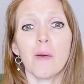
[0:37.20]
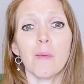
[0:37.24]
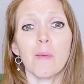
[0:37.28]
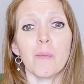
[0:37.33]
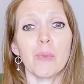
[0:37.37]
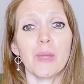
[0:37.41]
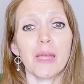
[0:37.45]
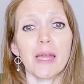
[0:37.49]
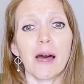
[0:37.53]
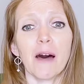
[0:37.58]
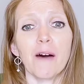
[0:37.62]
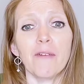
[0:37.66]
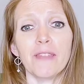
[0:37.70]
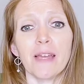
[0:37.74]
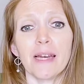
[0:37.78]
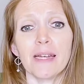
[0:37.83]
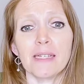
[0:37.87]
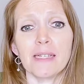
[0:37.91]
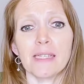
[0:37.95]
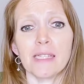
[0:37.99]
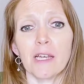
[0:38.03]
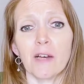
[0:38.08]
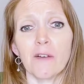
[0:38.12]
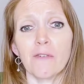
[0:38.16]
be of
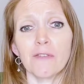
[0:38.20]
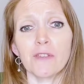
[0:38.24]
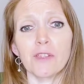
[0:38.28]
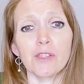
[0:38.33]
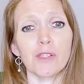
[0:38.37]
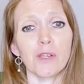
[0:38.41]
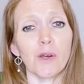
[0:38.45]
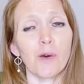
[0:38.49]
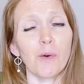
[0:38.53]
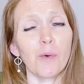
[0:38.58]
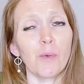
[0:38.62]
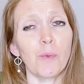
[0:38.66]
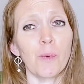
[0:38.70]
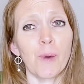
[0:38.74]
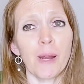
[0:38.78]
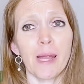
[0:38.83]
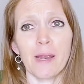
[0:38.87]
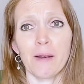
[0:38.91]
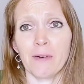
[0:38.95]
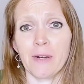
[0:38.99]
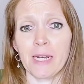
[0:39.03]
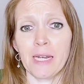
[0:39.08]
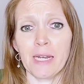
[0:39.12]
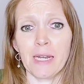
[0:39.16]
thyself so
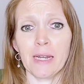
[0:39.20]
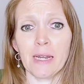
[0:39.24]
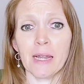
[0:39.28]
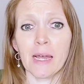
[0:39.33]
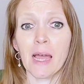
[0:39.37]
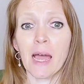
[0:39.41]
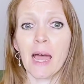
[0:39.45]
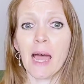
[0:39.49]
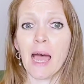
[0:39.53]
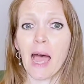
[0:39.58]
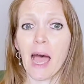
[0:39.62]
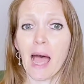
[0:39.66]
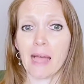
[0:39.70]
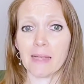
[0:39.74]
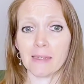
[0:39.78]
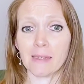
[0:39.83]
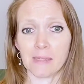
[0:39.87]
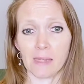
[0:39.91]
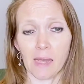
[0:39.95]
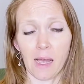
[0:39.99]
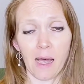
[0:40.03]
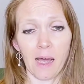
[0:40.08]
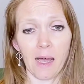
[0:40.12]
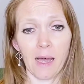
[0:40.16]
wary
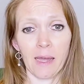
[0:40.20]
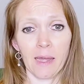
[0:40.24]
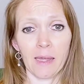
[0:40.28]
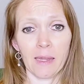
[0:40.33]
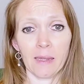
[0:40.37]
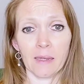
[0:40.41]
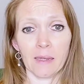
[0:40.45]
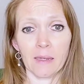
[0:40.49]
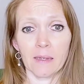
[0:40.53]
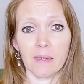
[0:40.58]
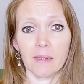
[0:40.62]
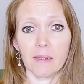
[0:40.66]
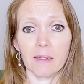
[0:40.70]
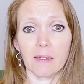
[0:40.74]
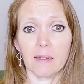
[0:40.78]
as I,